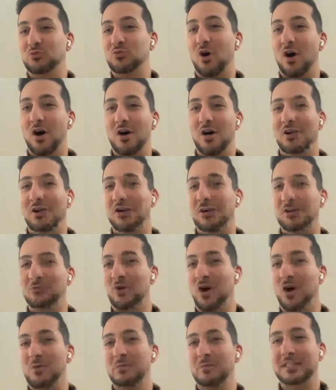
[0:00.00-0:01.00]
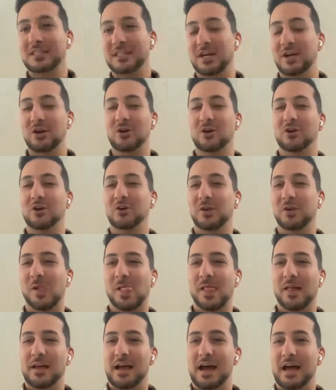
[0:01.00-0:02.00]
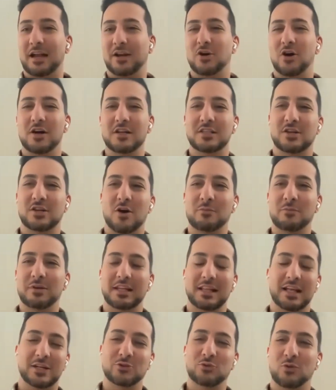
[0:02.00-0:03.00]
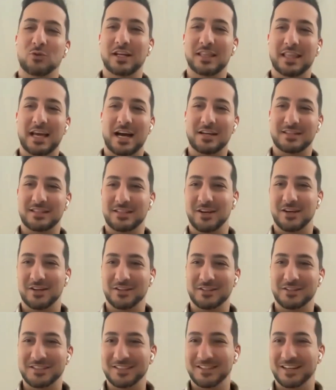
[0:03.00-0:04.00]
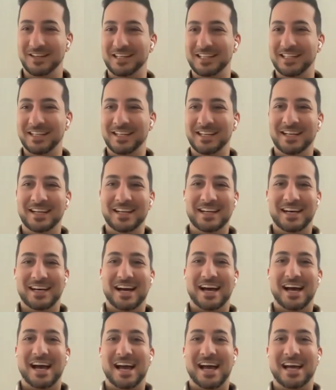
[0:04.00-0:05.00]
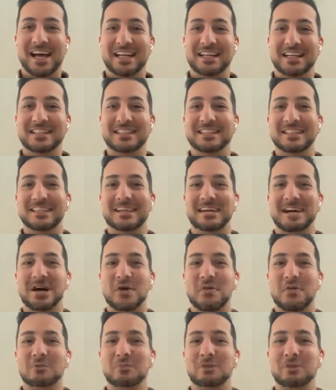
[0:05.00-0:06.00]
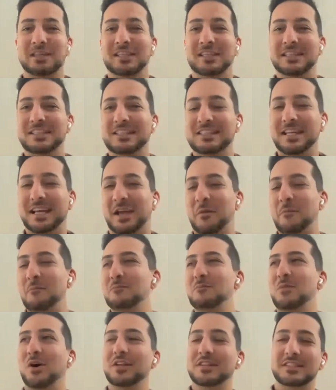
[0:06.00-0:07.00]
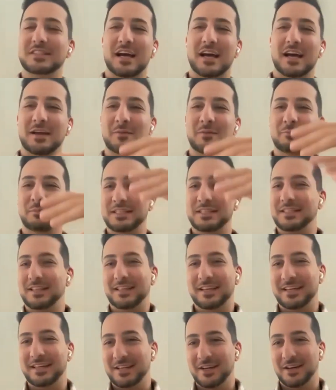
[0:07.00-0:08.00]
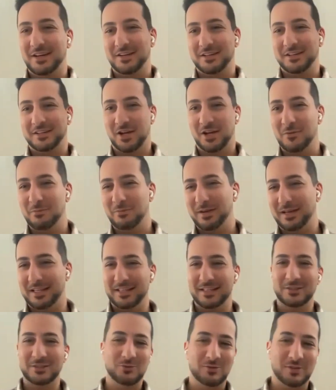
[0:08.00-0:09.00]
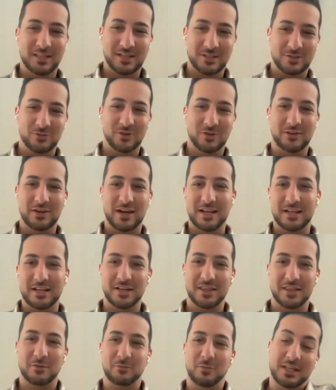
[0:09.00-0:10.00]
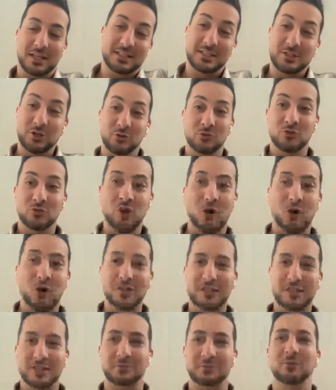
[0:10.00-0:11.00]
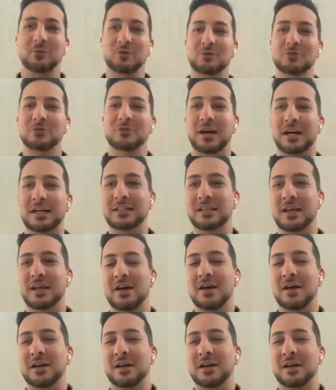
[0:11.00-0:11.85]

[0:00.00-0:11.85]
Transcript: the wrong raw material and cost the company like $20,000, right? And, but this is like a multi-bazillion dollar company, 20 grand and nothing, but it's still noticeable, right?